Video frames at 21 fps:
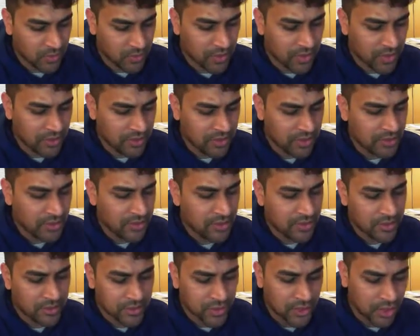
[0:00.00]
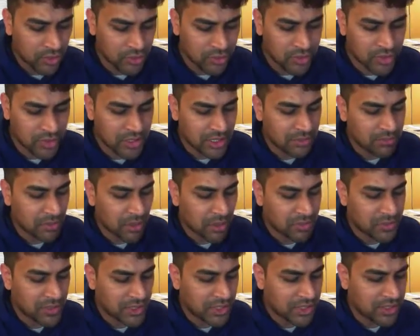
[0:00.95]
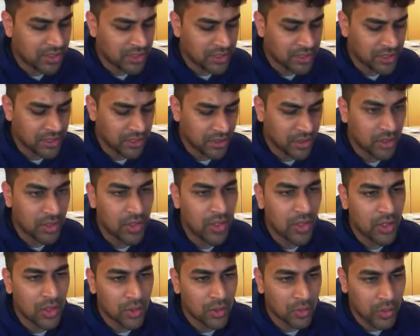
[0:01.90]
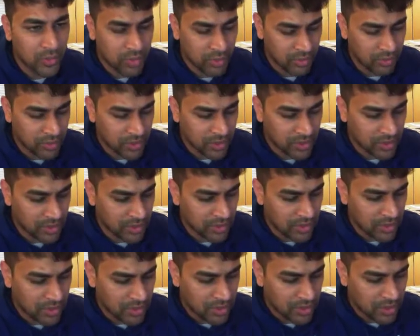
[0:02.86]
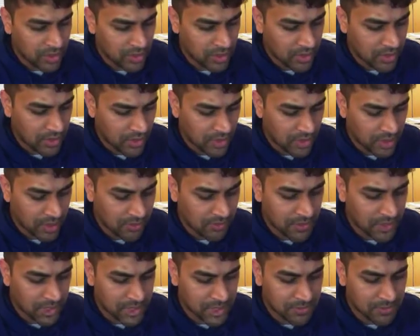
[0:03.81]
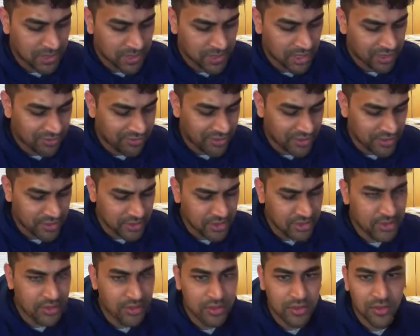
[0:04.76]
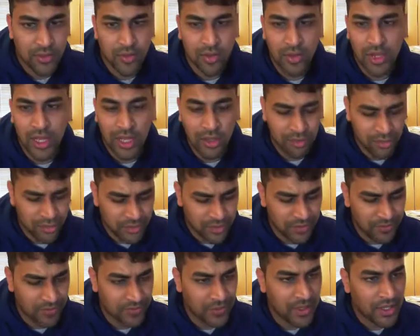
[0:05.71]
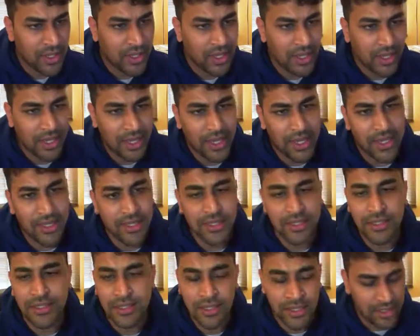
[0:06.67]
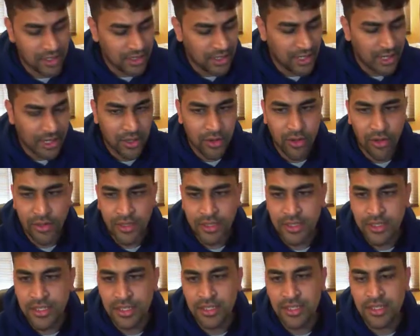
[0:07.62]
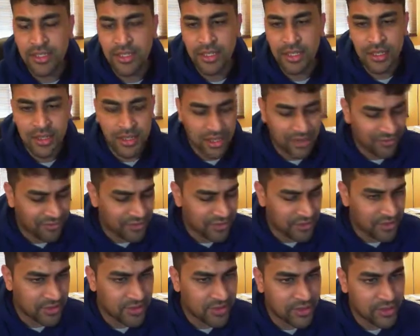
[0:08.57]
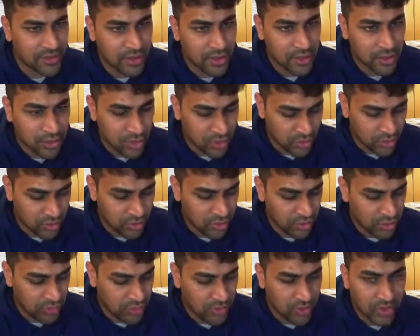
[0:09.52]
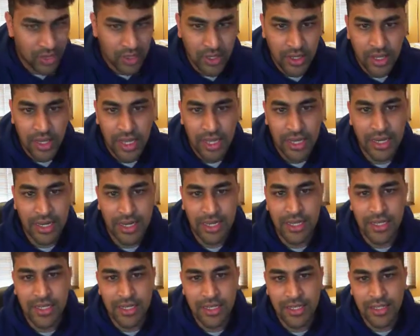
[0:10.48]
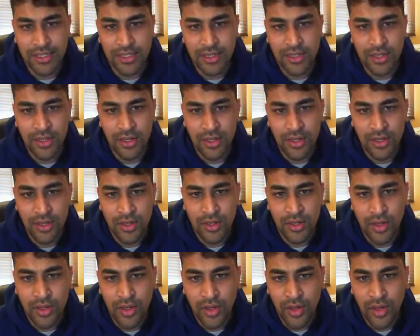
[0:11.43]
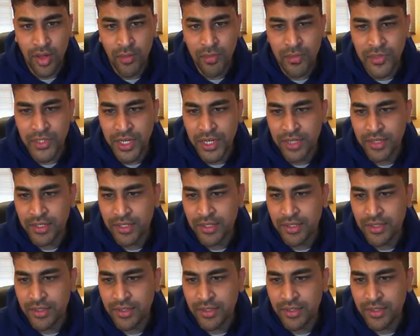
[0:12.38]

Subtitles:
One, the OStream object, which we will pass by reference, call out, and a constant reference to a linked list object.